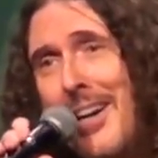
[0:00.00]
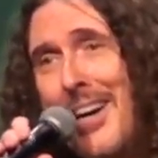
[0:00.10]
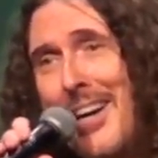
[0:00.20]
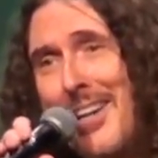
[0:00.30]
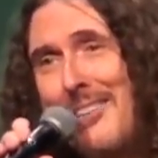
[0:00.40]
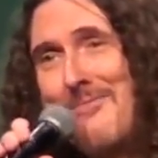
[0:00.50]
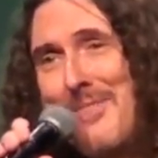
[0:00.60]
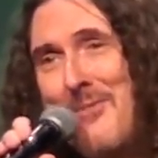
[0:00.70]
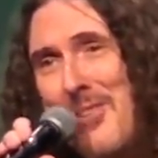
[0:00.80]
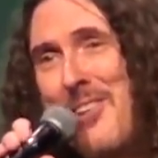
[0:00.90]
Uh,
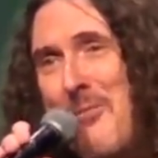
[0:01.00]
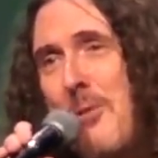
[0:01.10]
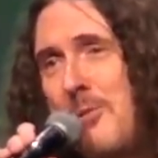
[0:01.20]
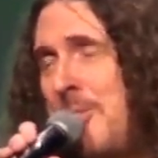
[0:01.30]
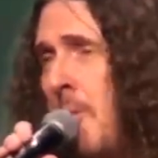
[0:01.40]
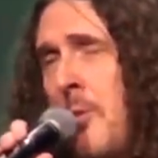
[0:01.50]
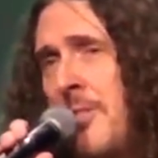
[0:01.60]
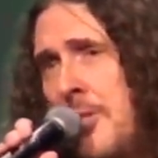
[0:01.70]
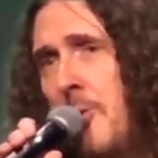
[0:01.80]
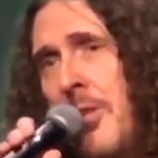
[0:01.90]
We're, we're still,
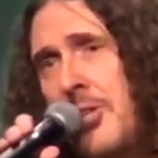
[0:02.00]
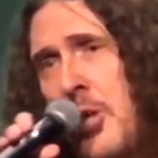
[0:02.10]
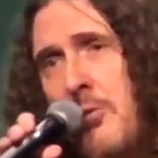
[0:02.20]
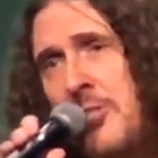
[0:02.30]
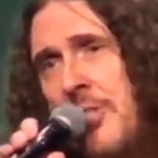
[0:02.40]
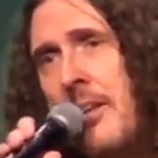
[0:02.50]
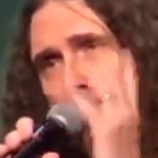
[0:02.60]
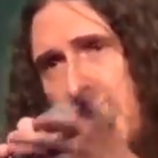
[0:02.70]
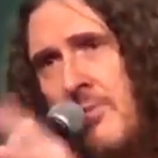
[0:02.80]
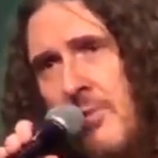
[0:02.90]
still doing the show, we're just not,
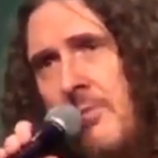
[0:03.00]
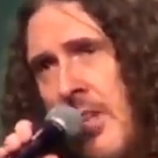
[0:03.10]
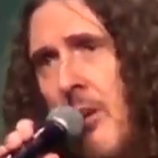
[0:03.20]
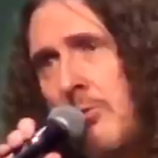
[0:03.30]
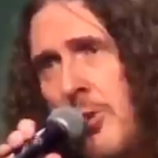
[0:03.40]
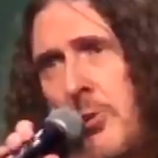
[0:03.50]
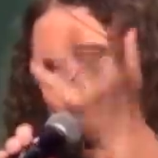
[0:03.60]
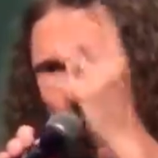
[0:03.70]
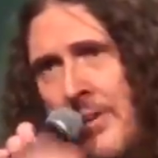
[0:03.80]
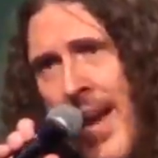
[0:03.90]
you know,
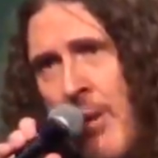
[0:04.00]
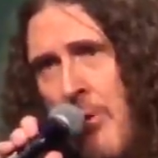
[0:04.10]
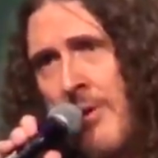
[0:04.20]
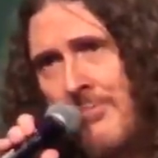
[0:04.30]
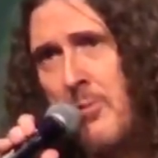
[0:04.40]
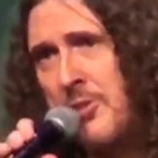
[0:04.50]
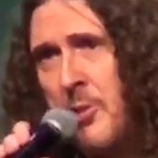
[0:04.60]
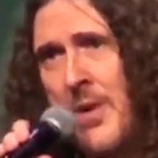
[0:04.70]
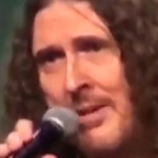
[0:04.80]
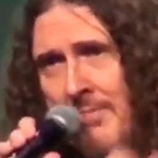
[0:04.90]
shooting it on camera. We're
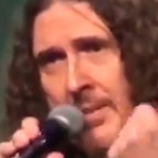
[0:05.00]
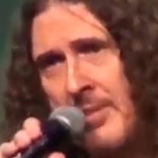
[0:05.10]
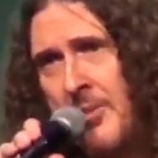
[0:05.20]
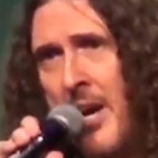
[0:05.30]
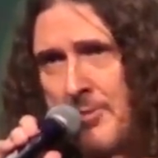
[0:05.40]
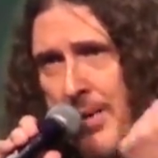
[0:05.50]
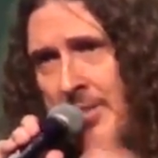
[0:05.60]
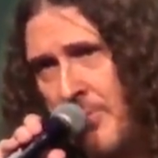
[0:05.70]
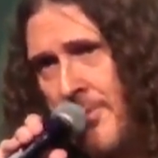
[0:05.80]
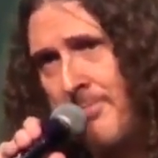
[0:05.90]
just doing it in Scott's
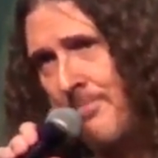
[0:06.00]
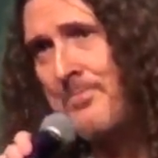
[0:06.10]
basement.